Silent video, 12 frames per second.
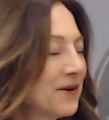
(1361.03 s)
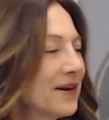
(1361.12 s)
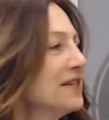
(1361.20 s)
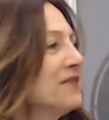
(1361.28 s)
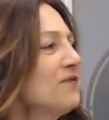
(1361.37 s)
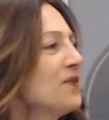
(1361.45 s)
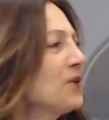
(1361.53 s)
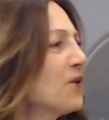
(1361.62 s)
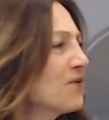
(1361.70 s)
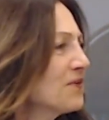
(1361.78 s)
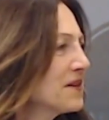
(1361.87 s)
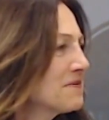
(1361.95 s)
I didn't
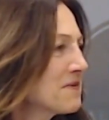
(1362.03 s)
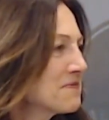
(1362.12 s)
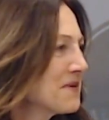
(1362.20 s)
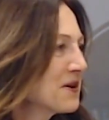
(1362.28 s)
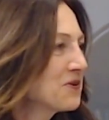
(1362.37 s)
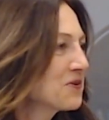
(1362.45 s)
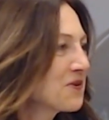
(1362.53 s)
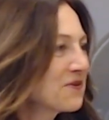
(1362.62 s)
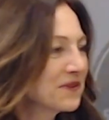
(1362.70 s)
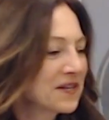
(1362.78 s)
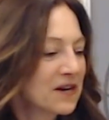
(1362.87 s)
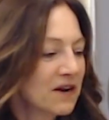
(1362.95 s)
feel overly prepared or
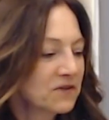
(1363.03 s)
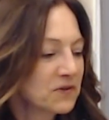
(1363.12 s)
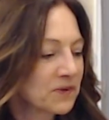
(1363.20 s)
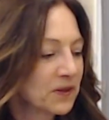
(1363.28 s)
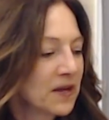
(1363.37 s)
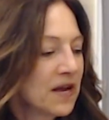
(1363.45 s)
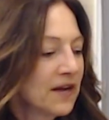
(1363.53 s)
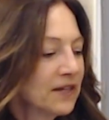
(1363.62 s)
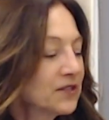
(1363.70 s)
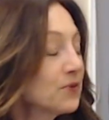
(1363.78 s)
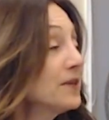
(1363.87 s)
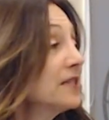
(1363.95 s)
overly comfortable.
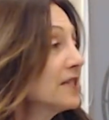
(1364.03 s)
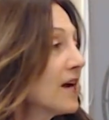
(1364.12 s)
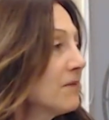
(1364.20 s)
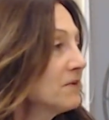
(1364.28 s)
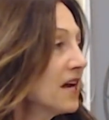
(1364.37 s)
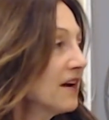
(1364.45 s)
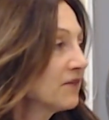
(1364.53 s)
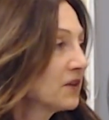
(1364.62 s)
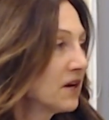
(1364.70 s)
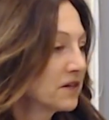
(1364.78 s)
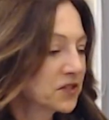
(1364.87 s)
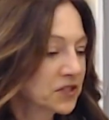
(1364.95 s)
So we stopped to have
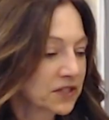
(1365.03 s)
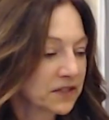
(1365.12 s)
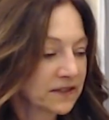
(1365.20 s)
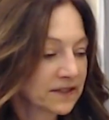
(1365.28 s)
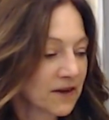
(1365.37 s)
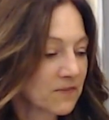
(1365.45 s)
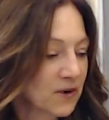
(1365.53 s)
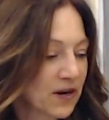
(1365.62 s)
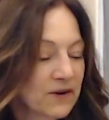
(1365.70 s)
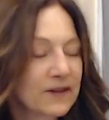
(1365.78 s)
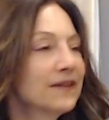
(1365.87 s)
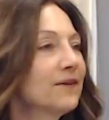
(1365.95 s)
lunch
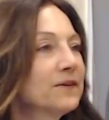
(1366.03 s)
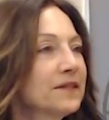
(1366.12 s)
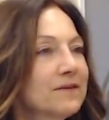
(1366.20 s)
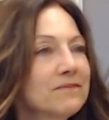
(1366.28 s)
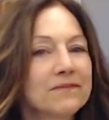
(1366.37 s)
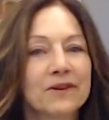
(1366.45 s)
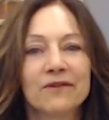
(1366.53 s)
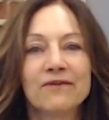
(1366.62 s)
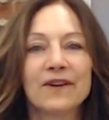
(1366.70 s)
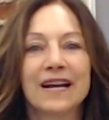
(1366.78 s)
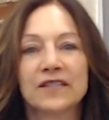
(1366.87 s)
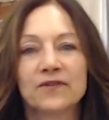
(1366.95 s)
somewhere, some little
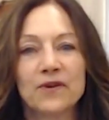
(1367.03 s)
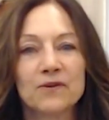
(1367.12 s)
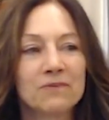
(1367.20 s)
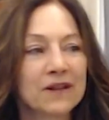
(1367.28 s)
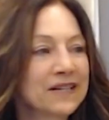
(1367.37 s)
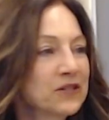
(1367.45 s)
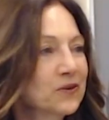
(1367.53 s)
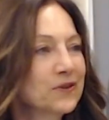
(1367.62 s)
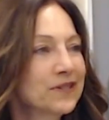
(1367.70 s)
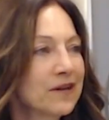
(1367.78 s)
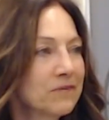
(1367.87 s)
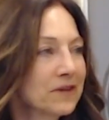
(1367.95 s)
fast food place
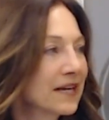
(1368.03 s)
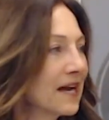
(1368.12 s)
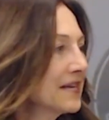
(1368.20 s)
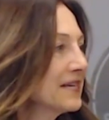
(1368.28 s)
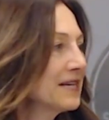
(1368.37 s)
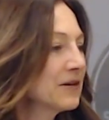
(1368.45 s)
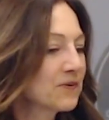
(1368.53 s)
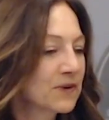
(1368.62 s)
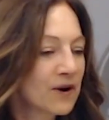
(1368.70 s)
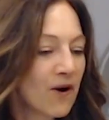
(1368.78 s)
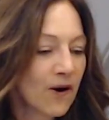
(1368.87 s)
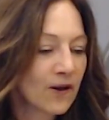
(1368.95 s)
or something, I can't
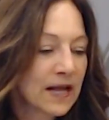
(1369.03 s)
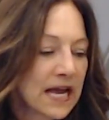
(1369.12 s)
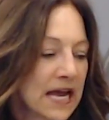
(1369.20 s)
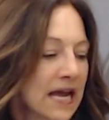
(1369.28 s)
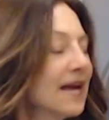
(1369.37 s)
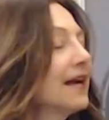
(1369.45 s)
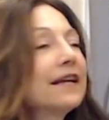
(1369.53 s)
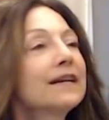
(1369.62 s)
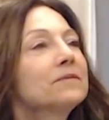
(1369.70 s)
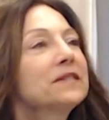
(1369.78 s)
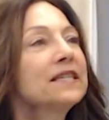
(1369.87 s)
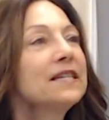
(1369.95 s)
recall.
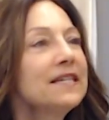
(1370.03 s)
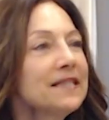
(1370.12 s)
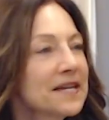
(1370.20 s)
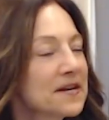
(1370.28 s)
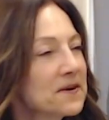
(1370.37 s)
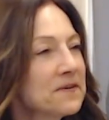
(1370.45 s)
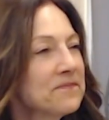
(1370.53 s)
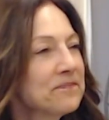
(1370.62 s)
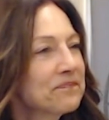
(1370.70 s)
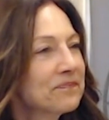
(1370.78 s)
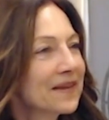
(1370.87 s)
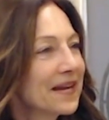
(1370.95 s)
And I'm sitting
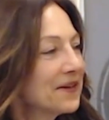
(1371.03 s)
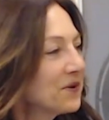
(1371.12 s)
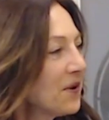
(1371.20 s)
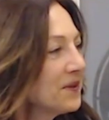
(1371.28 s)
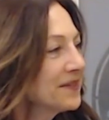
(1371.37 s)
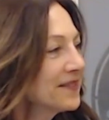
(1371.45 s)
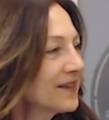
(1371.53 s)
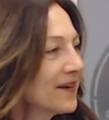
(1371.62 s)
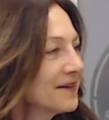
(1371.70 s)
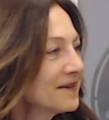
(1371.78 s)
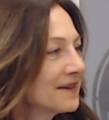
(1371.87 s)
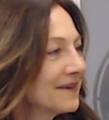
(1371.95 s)
there, and all of a
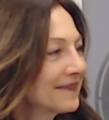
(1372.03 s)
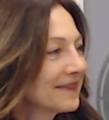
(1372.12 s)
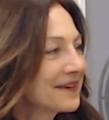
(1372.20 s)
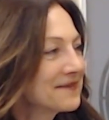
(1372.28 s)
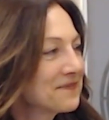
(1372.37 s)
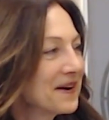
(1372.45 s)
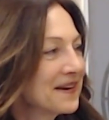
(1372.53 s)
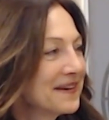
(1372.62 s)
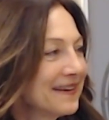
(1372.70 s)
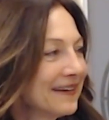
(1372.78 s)
sudden, like